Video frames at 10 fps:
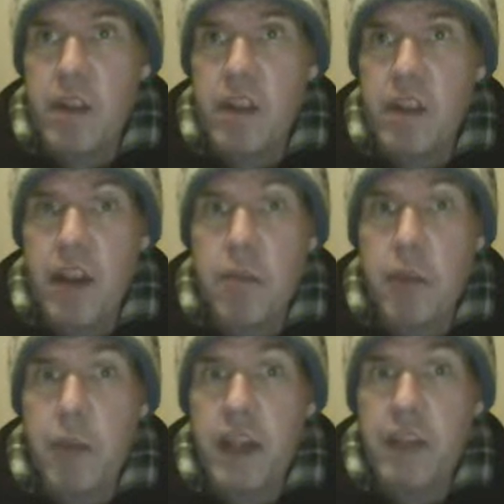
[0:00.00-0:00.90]
allow
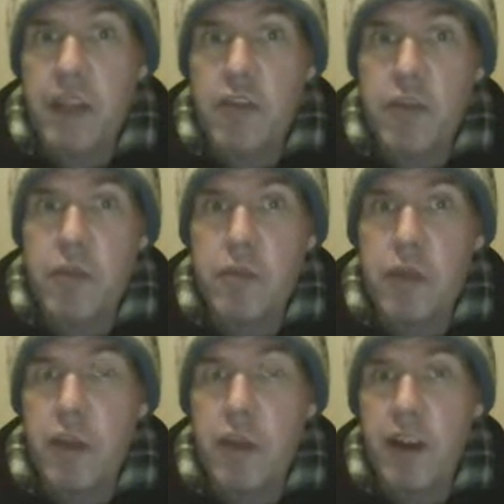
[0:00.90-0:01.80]
money to
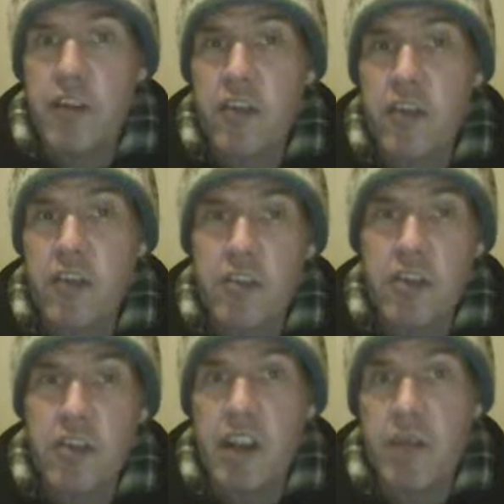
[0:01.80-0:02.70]
be passed on
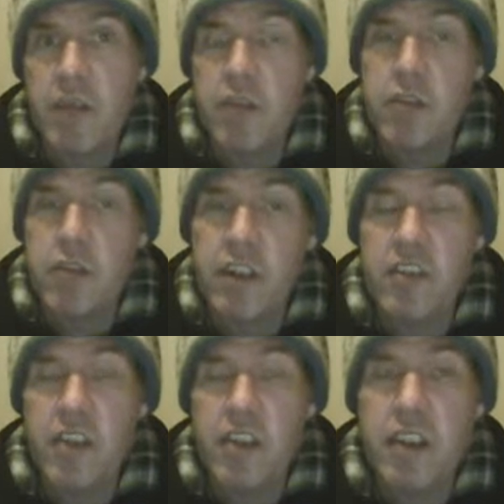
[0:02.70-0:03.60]
to the other or the
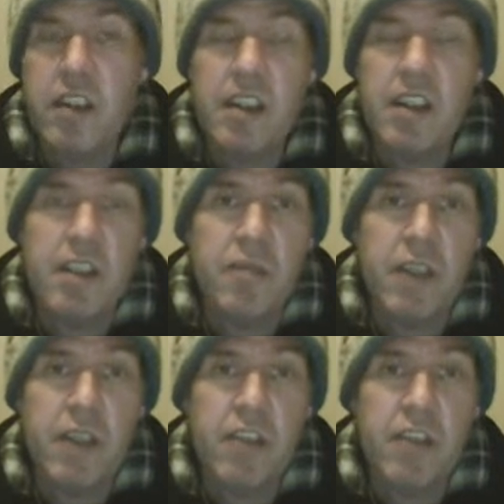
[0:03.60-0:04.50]
estate in the
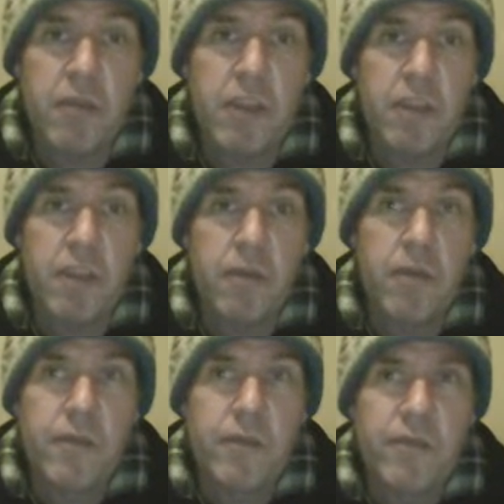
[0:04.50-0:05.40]
event of death.
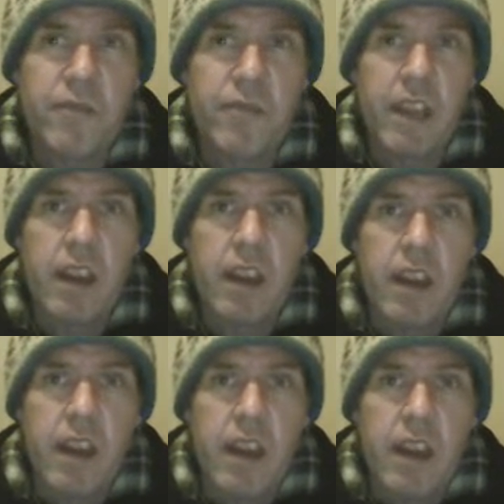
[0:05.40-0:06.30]

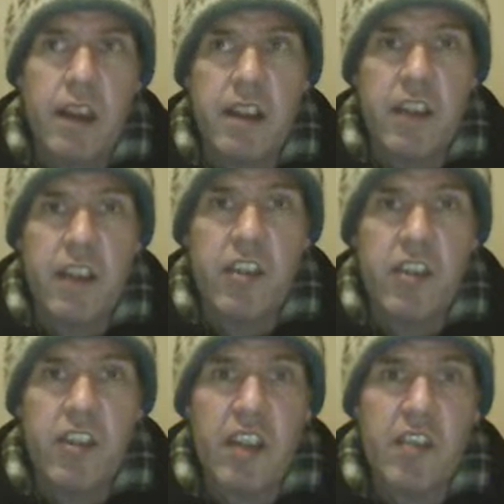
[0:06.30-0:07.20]
And as it
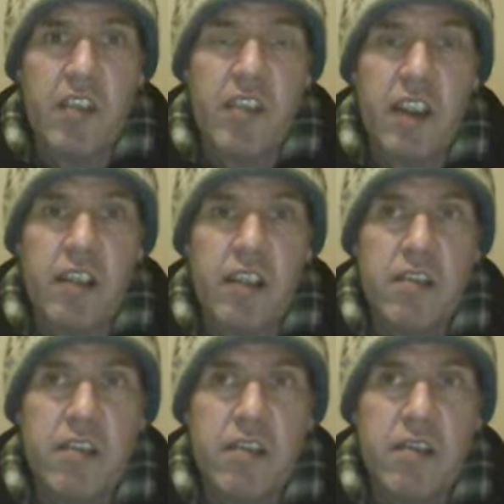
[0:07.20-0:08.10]
stands now,
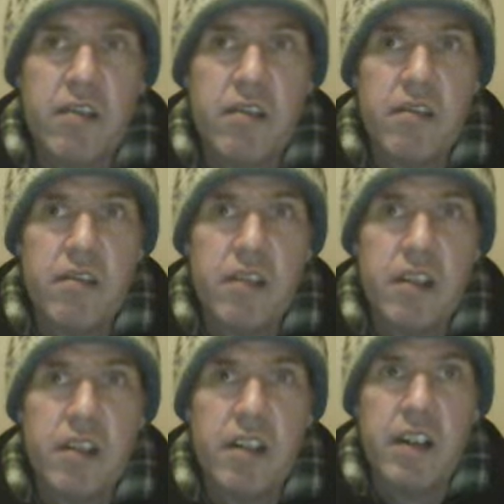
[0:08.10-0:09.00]

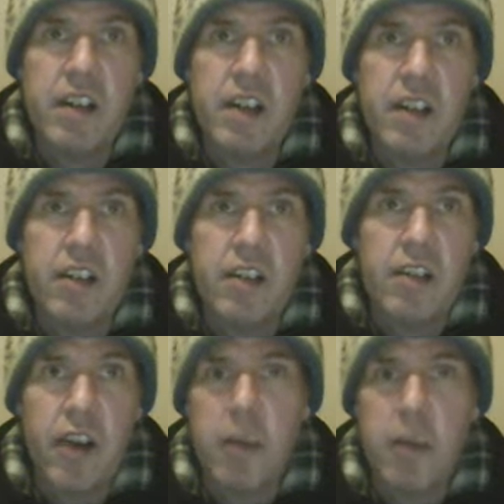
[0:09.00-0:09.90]
a
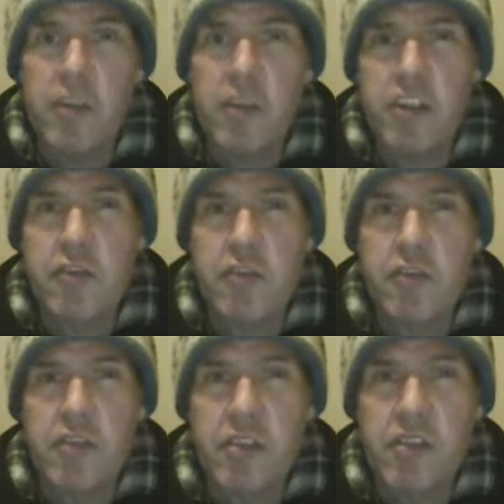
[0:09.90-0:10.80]
homosexual